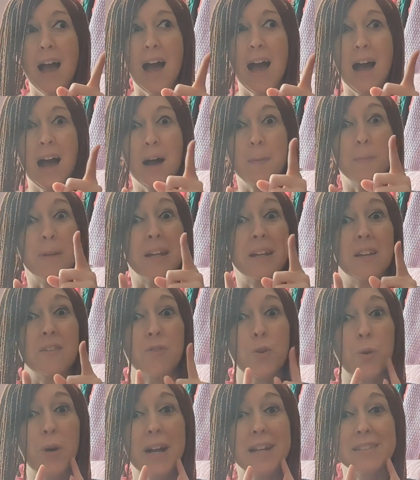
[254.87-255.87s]
I'm going to
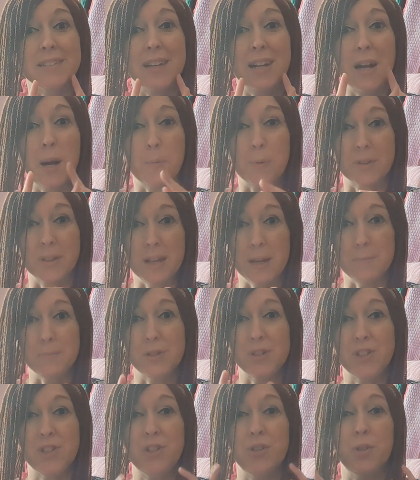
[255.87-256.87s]
give you guys a couple
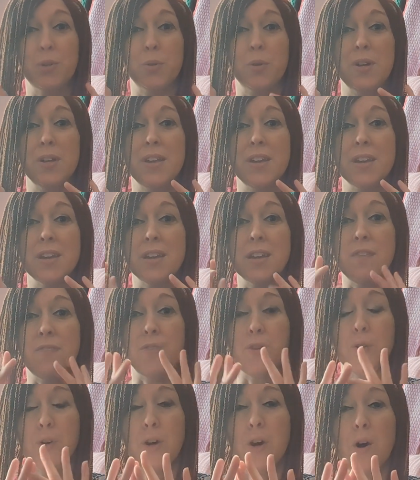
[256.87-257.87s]
tips too. If
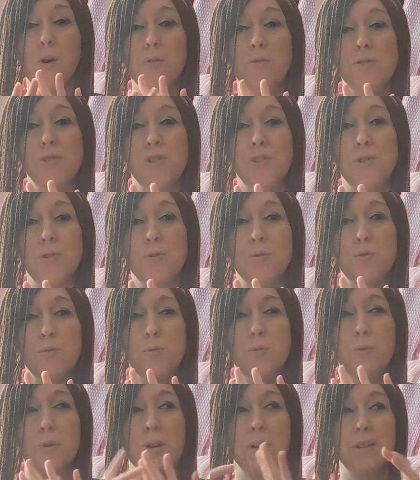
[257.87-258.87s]
you go
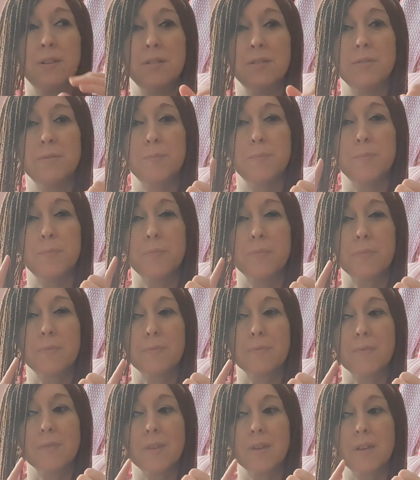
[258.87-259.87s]
to
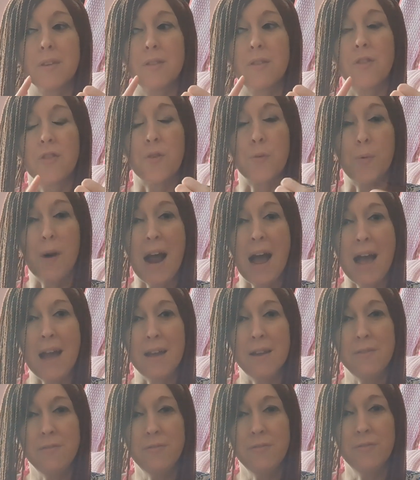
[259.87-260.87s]

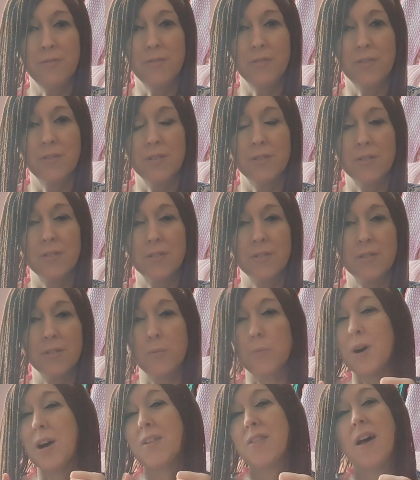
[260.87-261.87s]
Thrive,
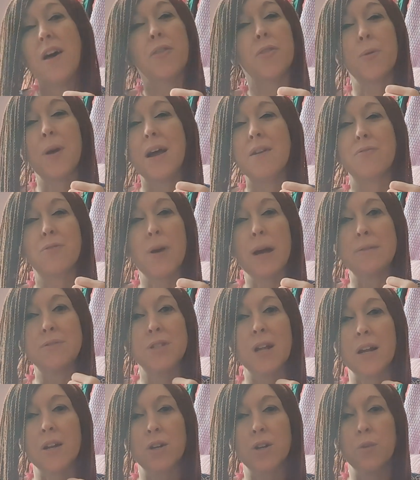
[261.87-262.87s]
well, not Thrive.
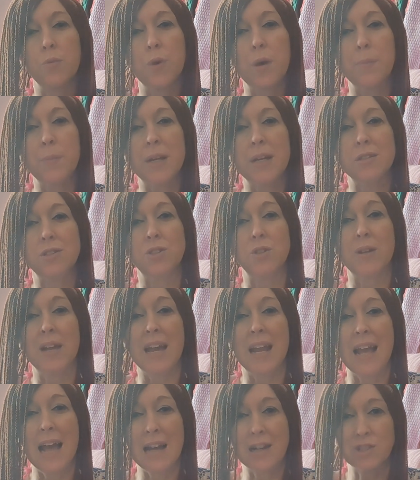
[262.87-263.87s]
Thrive's not a good one because you
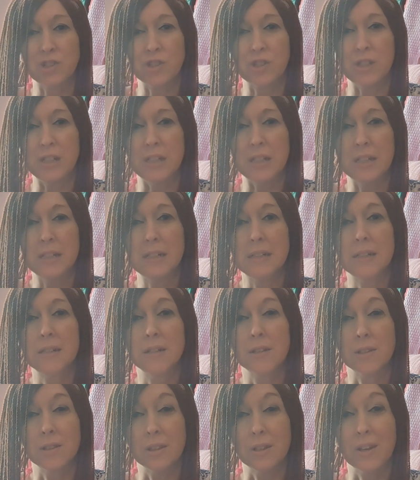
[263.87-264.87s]
can't actually
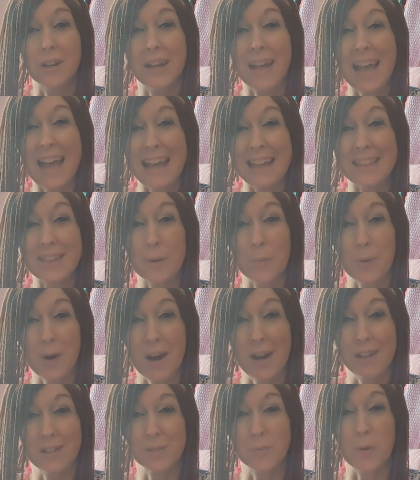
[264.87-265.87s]
look at their
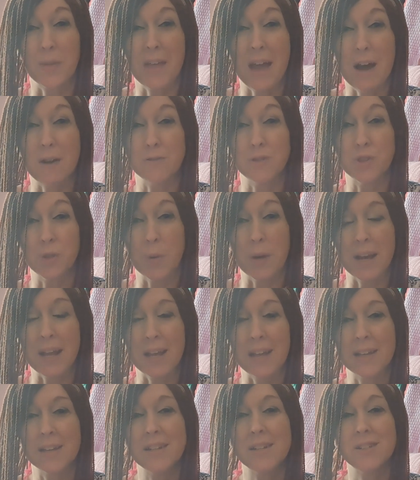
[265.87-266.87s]
products without
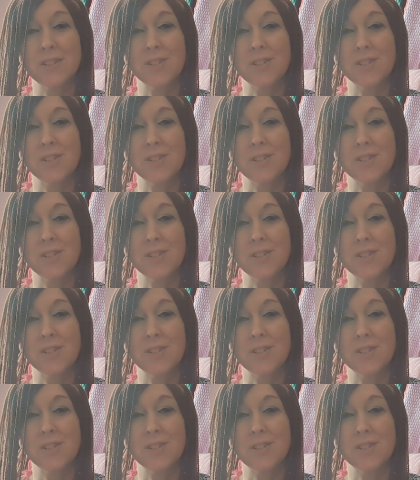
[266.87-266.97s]
joining.